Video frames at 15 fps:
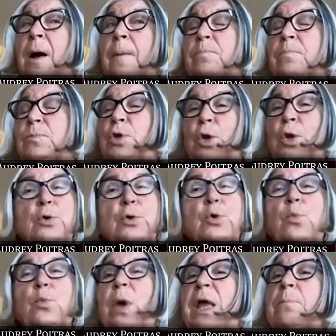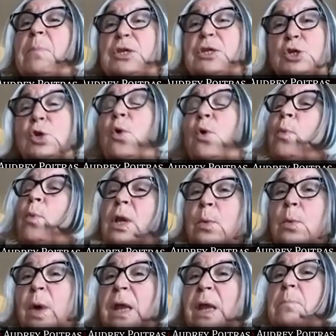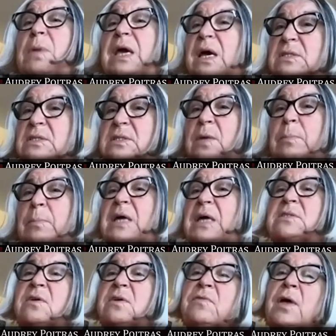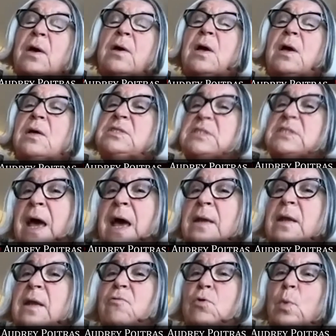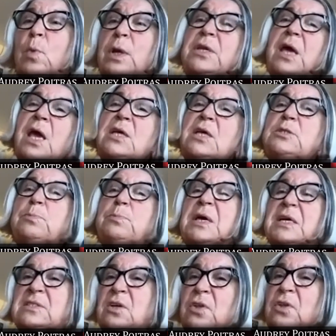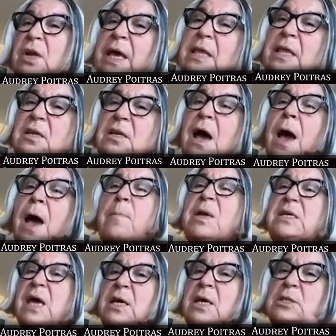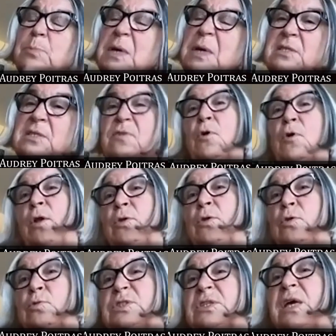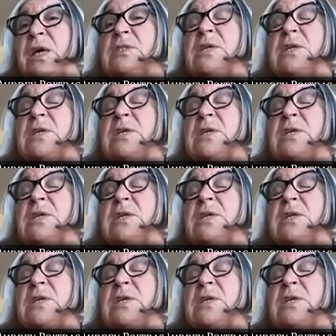you win, but you don't really win because of the stand everyone takes, because of the length of time it takes, because of all of those things.